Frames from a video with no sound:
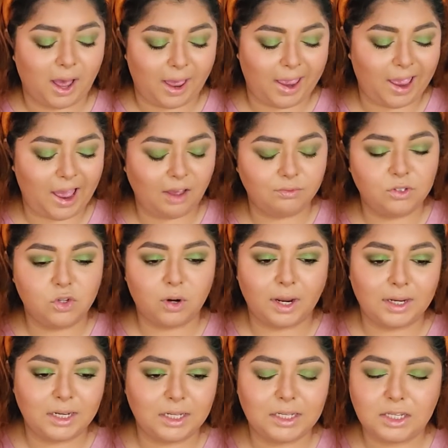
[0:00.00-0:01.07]
I have
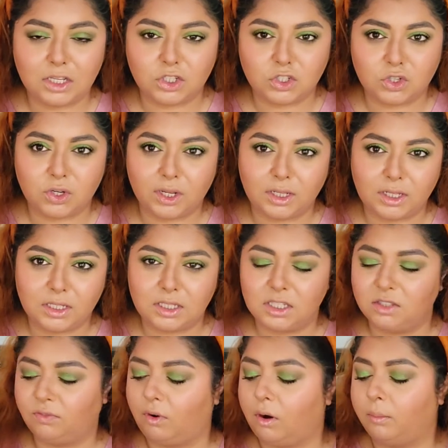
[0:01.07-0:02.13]
tried it yesterday. This
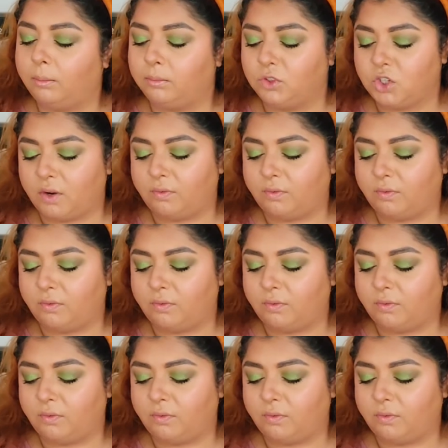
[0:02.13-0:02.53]
is from